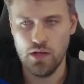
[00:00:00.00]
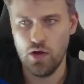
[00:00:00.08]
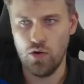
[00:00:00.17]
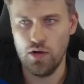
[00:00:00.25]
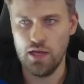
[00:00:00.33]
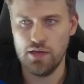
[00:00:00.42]

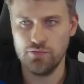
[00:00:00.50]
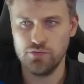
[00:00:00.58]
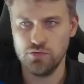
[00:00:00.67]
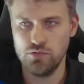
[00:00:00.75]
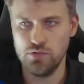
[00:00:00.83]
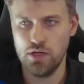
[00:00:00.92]
All I have to
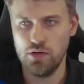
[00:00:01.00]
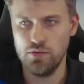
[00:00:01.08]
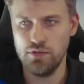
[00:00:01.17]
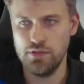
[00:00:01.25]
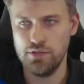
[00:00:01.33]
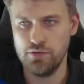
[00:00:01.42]
do now
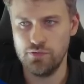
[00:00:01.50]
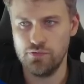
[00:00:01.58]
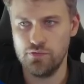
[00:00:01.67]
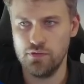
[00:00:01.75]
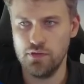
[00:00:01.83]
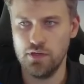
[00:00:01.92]

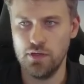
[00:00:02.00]
is